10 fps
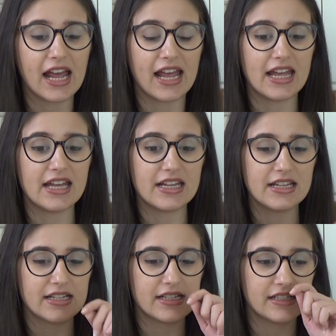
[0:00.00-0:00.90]

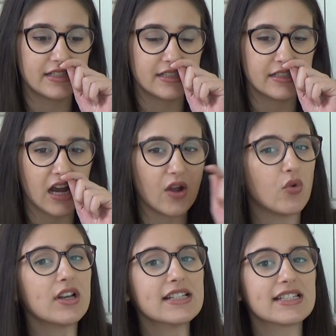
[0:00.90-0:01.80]
And I
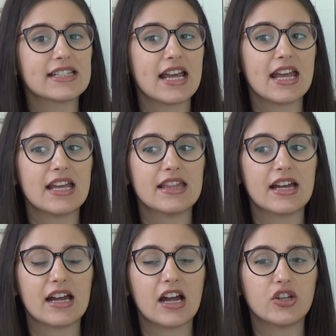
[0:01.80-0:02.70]
want to say
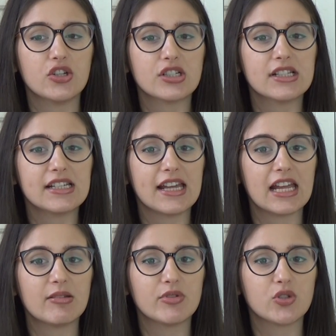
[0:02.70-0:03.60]
that I usually
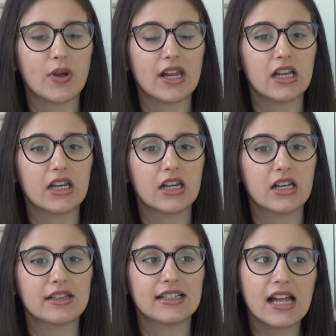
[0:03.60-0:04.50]
gain between
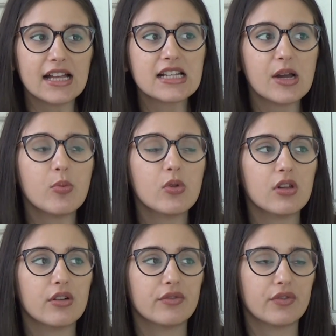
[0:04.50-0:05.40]
the last
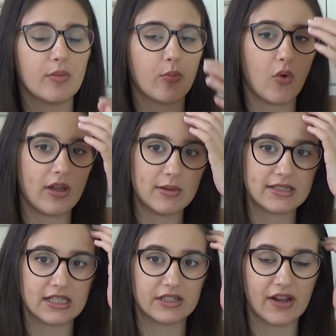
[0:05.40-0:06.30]
couple of
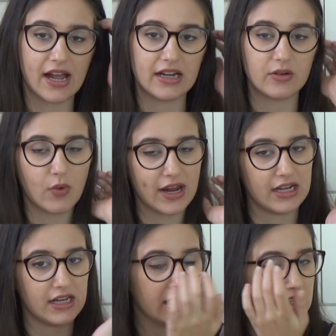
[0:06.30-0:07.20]
appointments that I've had and
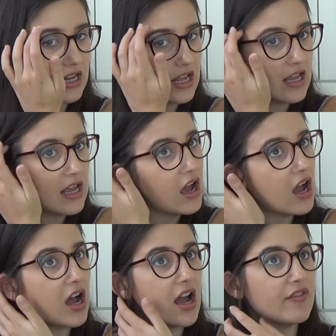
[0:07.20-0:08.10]
weighed in,
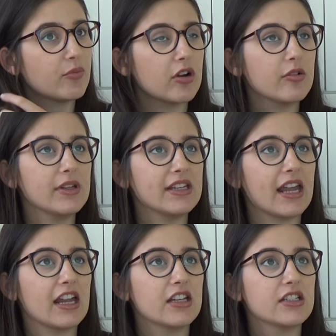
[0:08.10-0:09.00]
I probably
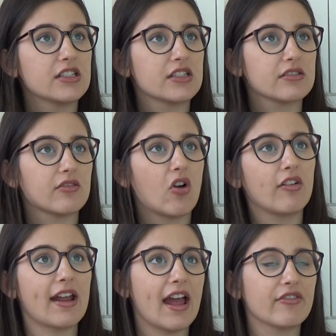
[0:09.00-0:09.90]
gained
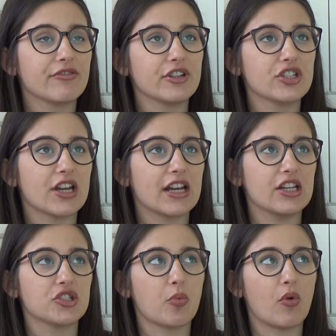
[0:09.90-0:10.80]
on average at
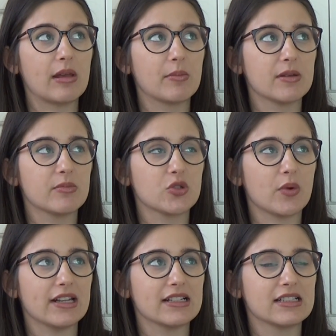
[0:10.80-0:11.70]
each appointment
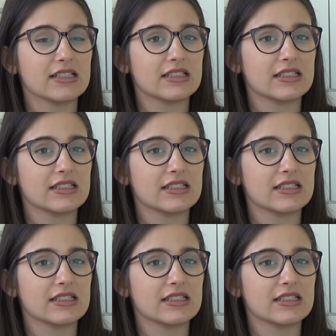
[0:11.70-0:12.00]
between